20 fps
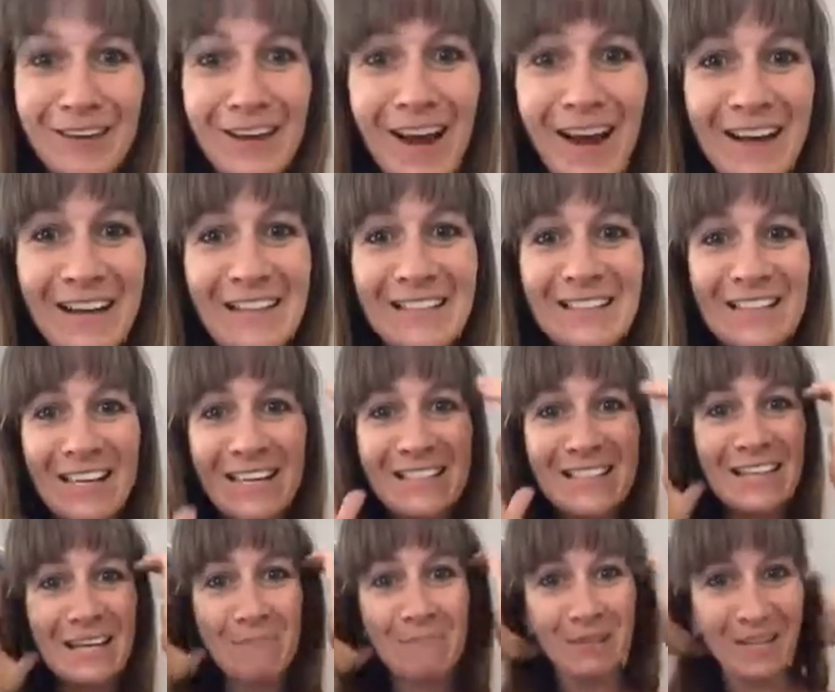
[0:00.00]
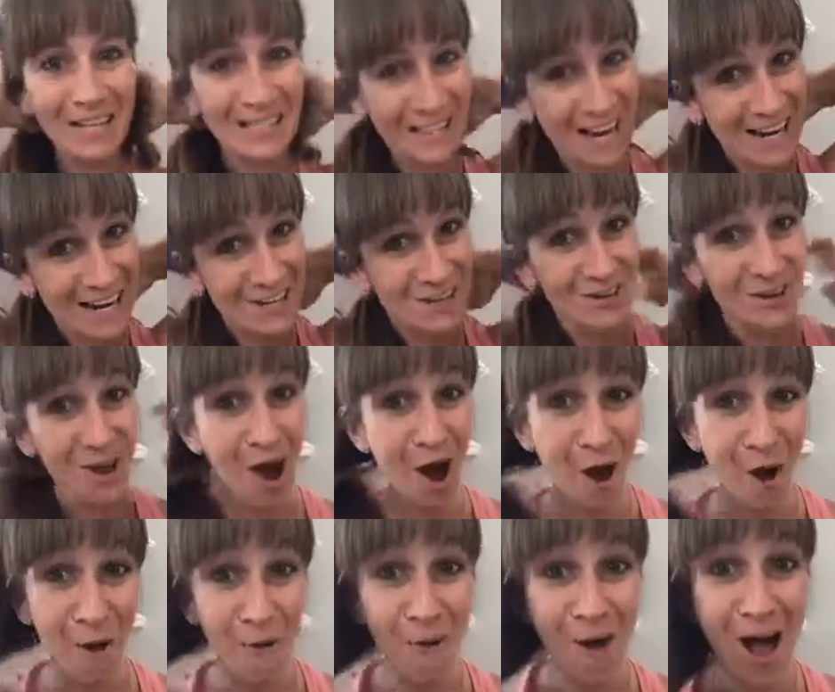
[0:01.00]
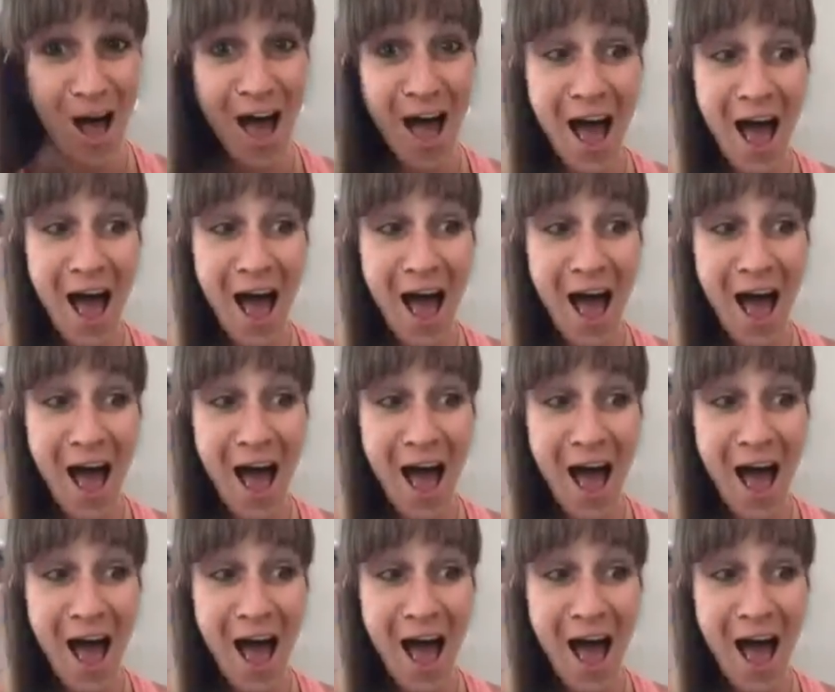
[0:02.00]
to kind of dig deep because I know